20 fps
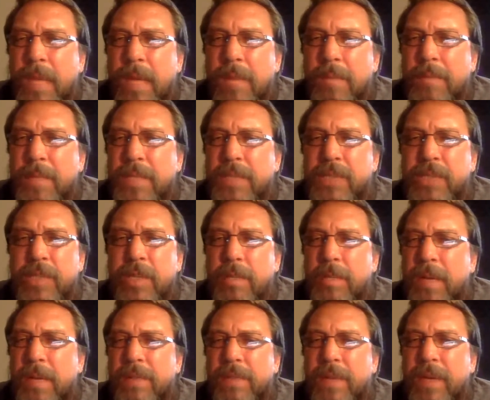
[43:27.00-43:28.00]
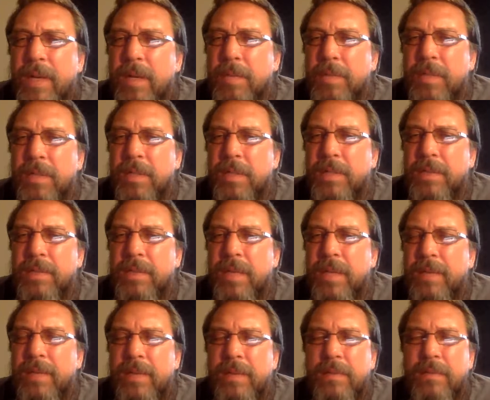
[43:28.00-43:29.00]
Not sure about fire plugs.
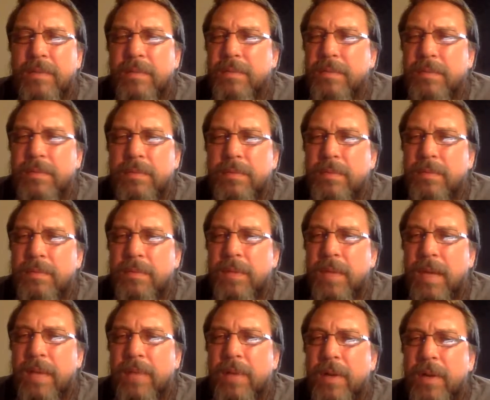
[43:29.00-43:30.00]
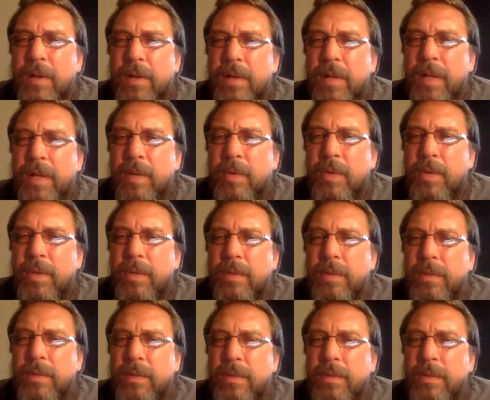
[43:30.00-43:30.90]
Haven't heard of that one.